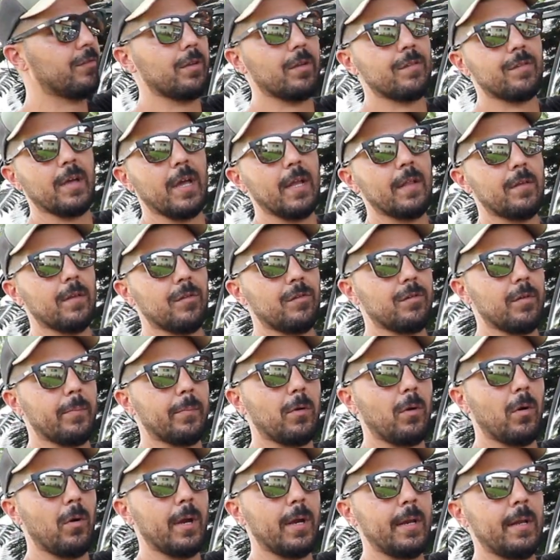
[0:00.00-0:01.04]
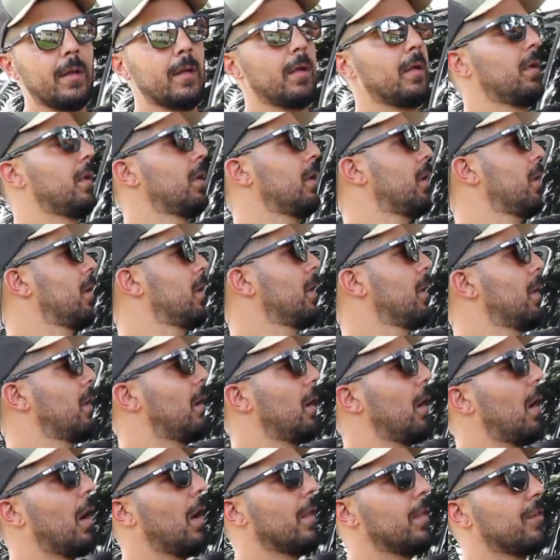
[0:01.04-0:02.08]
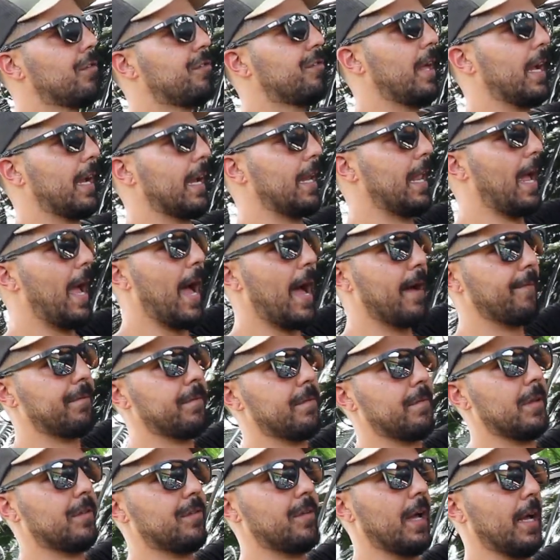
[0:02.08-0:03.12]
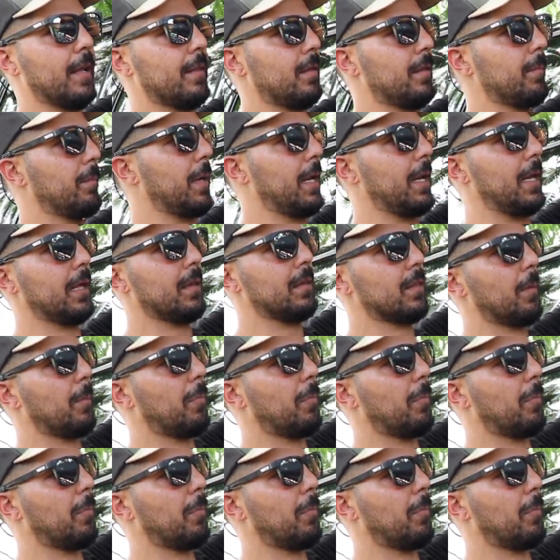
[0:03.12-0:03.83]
the tent is deployed on the second half of the tent, meaning the